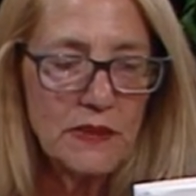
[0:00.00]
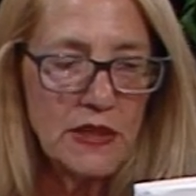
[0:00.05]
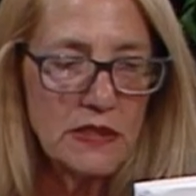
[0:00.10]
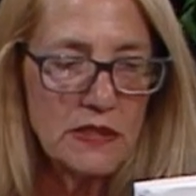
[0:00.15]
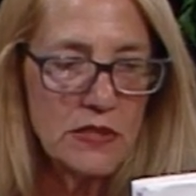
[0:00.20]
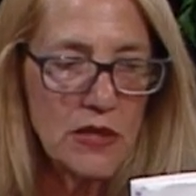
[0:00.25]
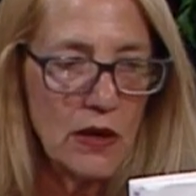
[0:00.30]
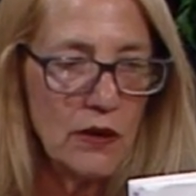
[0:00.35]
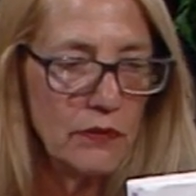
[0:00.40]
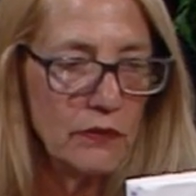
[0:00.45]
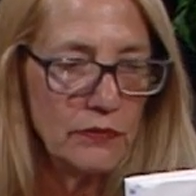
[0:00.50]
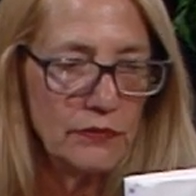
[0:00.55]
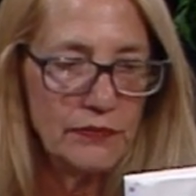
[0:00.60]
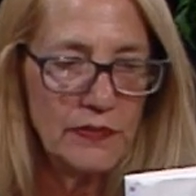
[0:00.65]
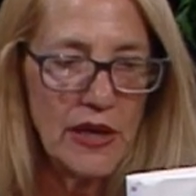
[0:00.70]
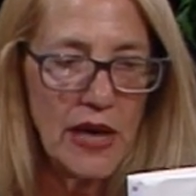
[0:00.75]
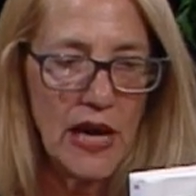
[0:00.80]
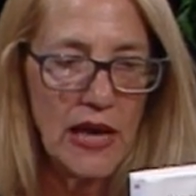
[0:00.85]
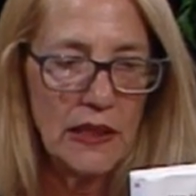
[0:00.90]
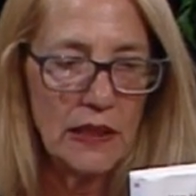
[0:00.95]
So
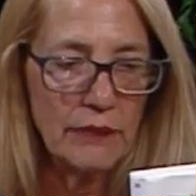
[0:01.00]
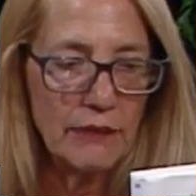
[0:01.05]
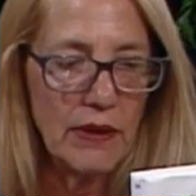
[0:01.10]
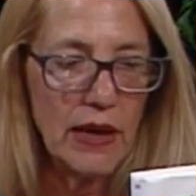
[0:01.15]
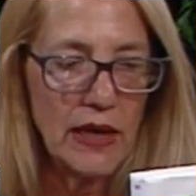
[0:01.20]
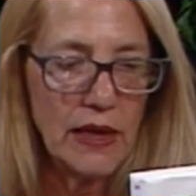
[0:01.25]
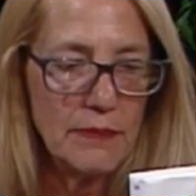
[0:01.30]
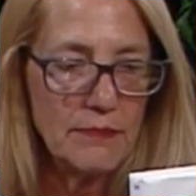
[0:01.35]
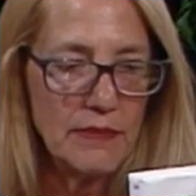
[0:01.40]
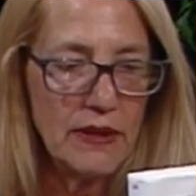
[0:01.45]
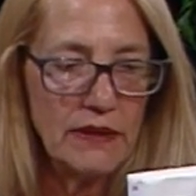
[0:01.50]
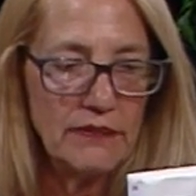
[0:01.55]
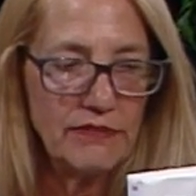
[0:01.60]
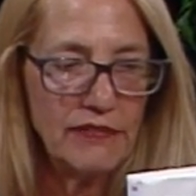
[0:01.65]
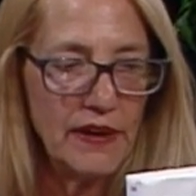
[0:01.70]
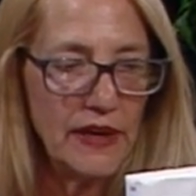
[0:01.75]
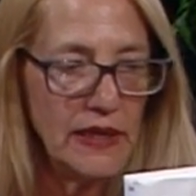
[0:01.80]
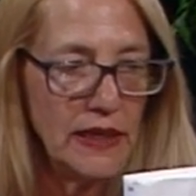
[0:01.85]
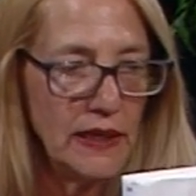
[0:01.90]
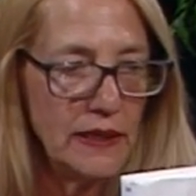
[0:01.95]
highly recommend
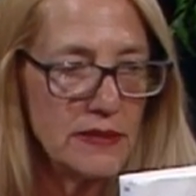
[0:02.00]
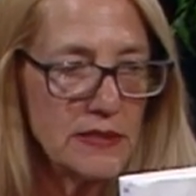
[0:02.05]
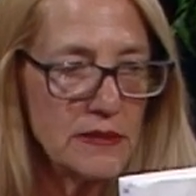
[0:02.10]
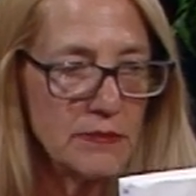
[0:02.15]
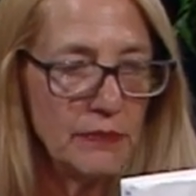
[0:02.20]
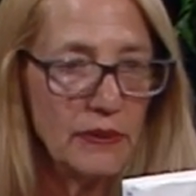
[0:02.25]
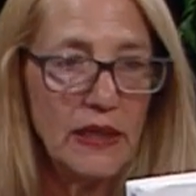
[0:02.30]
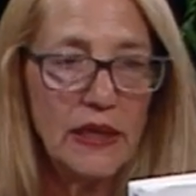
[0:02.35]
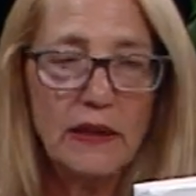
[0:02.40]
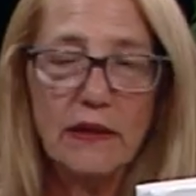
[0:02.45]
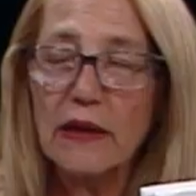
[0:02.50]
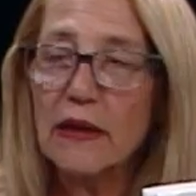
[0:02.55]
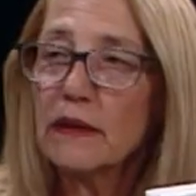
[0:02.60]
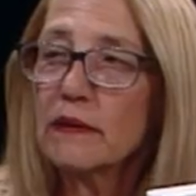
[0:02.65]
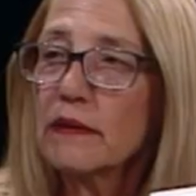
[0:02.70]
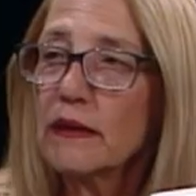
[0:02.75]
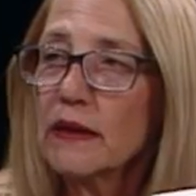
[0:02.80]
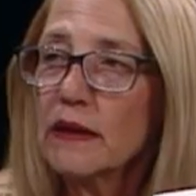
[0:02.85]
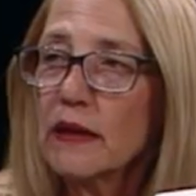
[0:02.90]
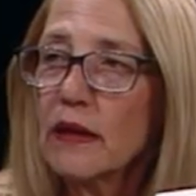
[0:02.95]
finding somebody that
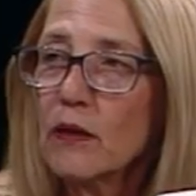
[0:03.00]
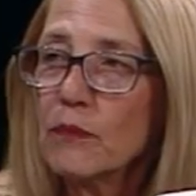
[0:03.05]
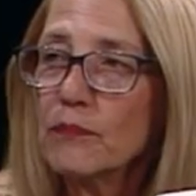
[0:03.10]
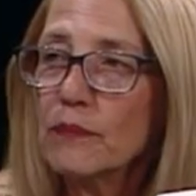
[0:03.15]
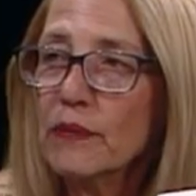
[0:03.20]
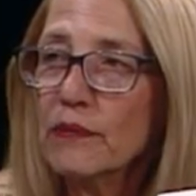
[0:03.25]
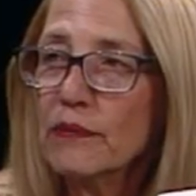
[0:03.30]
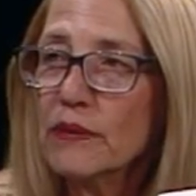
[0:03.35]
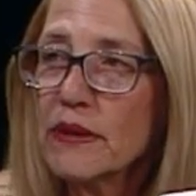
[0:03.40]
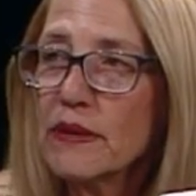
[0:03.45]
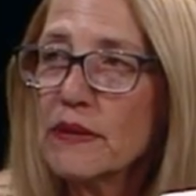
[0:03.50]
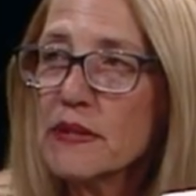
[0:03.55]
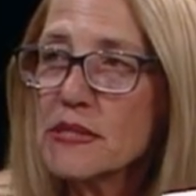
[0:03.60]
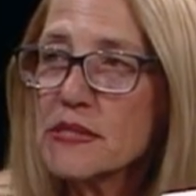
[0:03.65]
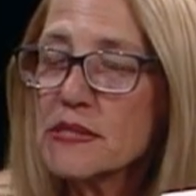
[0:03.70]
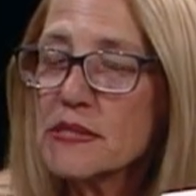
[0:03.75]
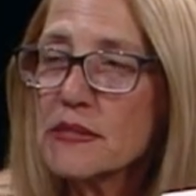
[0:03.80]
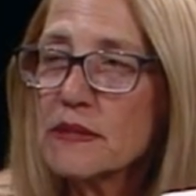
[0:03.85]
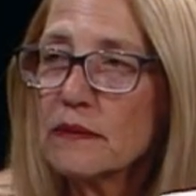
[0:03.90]
can help you with this.